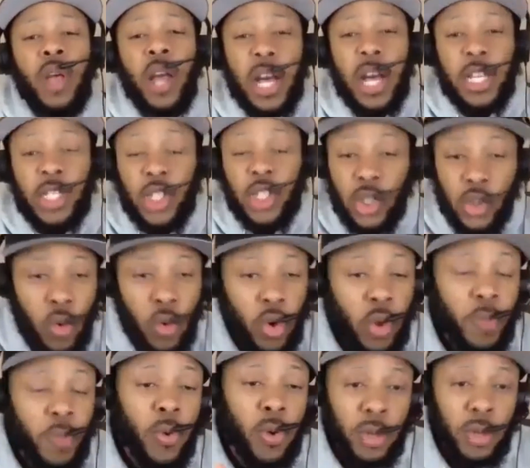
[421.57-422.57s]
a
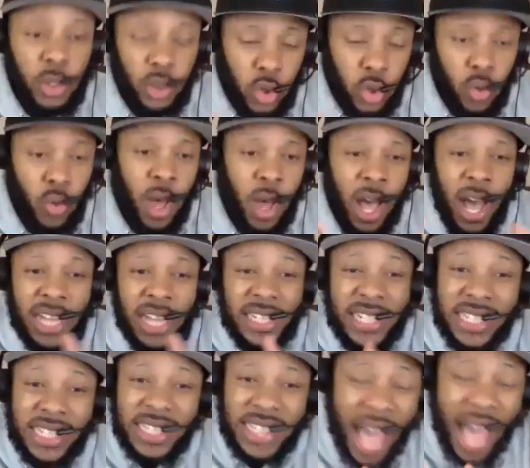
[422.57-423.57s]
suitable, to a
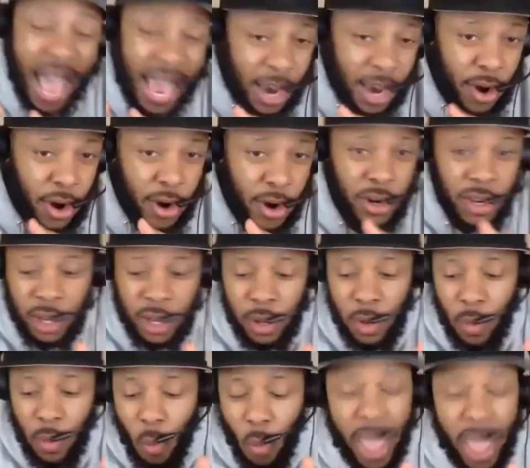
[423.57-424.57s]
desired
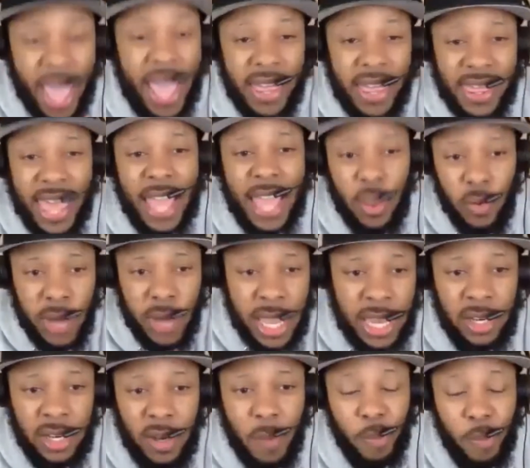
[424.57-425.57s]
way that you
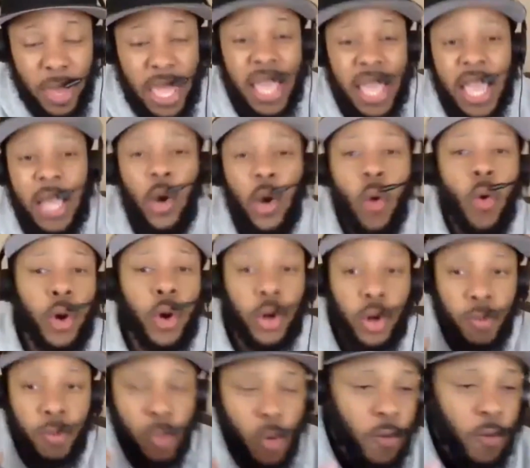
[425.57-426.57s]
need it to be in order
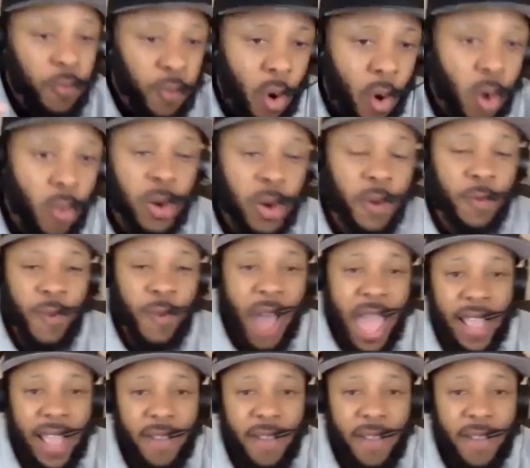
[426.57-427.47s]
to move forward with a fight?